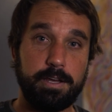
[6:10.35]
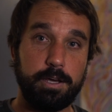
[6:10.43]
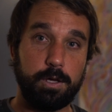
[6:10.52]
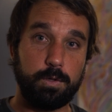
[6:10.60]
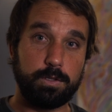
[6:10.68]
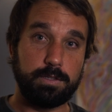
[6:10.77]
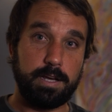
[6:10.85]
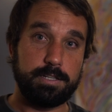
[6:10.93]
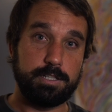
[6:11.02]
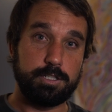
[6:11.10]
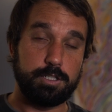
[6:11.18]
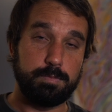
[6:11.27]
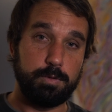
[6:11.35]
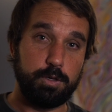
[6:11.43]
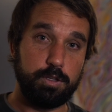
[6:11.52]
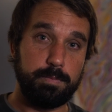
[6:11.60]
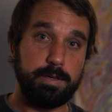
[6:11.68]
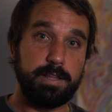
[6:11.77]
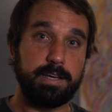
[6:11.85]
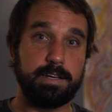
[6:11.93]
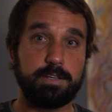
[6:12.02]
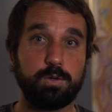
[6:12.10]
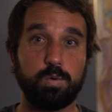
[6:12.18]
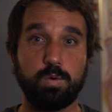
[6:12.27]
it'll look nice and smooth, be like a
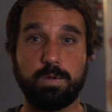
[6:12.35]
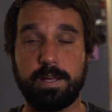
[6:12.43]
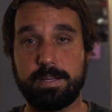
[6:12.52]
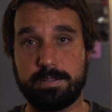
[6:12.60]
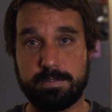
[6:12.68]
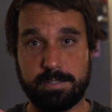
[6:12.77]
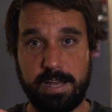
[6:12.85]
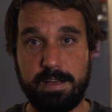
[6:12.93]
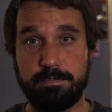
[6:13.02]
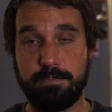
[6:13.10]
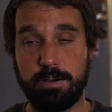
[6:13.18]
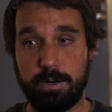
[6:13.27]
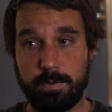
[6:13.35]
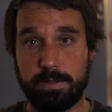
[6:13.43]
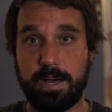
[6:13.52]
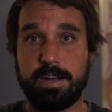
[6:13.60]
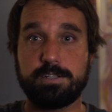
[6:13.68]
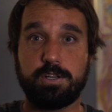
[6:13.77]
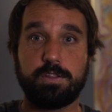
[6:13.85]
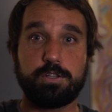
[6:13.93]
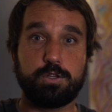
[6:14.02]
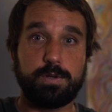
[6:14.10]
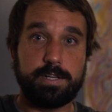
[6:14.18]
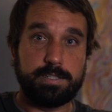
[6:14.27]
cool skate photo where the guy does all the
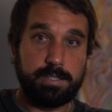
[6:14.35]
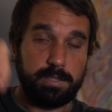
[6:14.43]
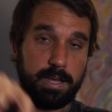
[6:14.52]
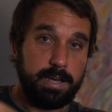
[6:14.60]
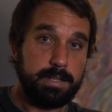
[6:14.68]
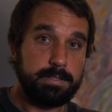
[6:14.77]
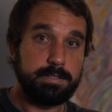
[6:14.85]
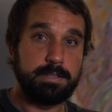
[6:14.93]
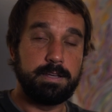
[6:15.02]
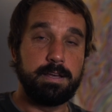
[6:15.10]
tricks and lands.